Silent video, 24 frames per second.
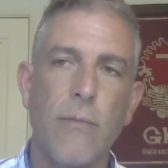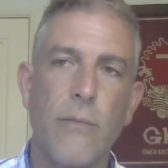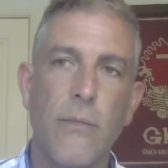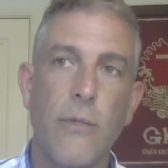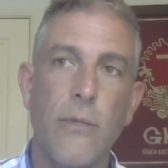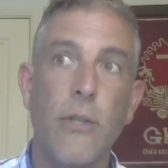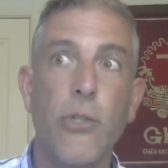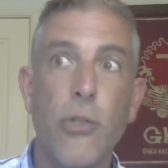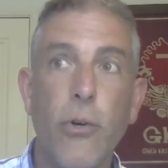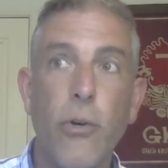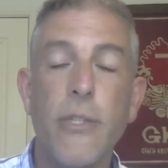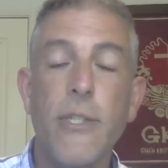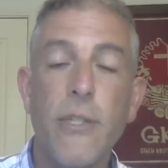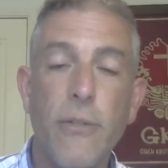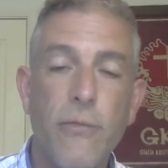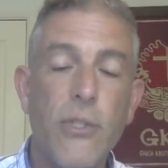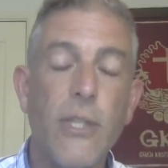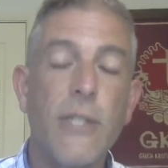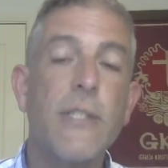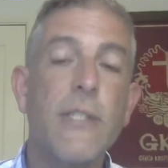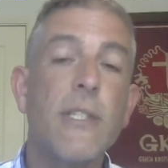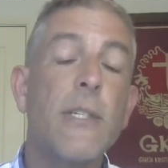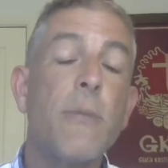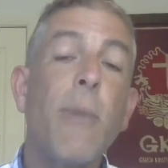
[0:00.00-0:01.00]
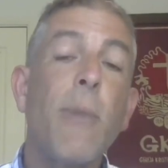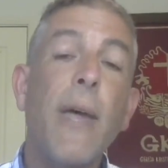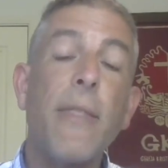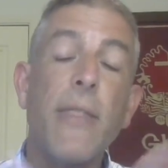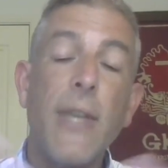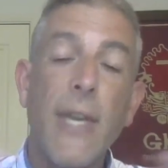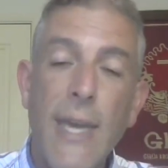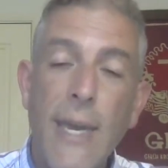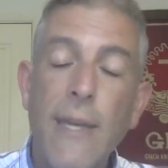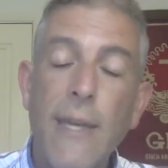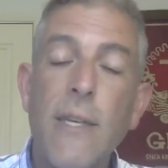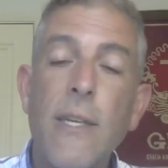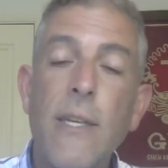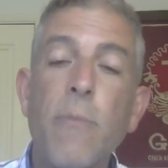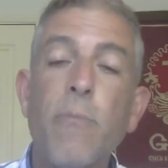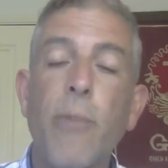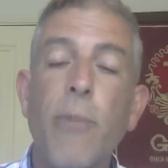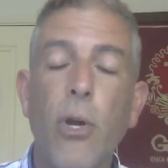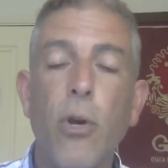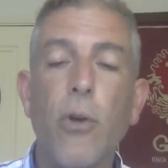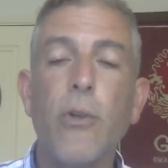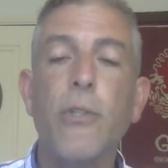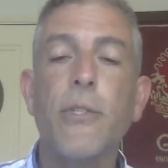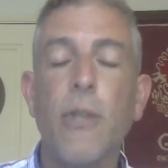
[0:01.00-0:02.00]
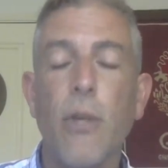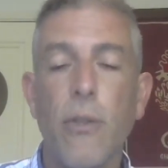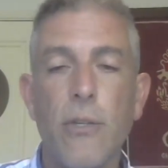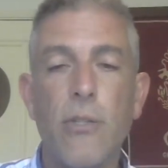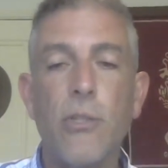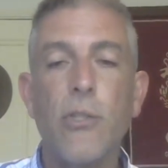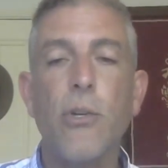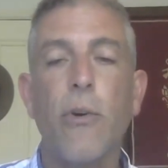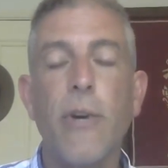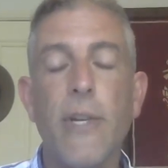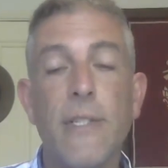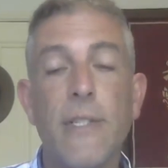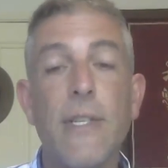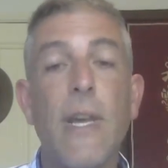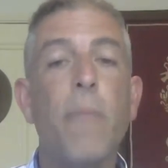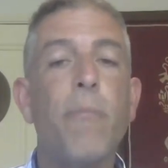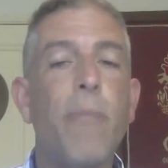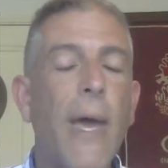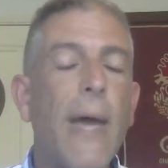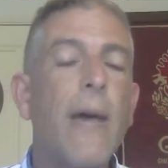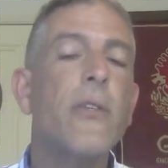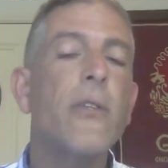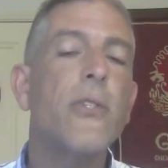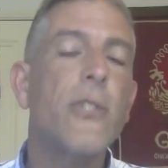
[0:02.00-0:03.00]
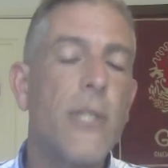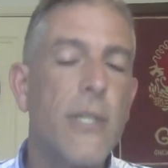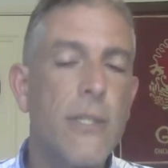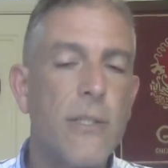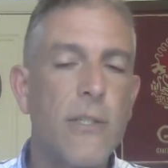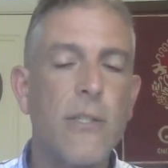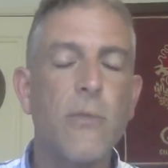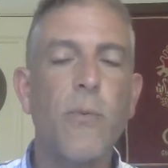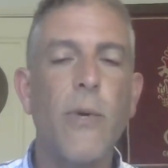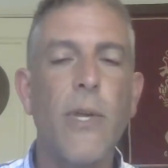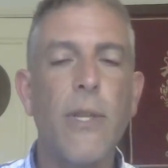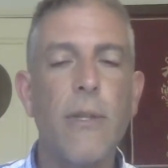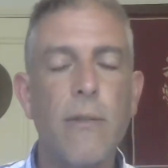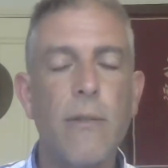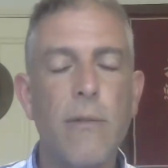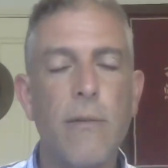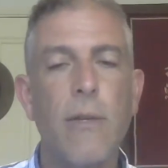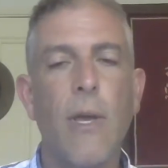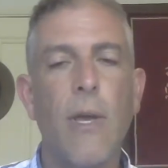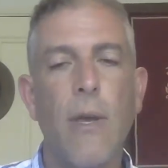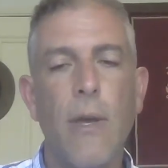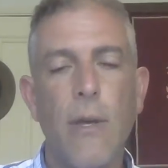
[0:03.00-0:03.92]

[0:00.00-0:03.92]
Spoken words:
of Jesus about the kingdom, but also the stories about Jesus, when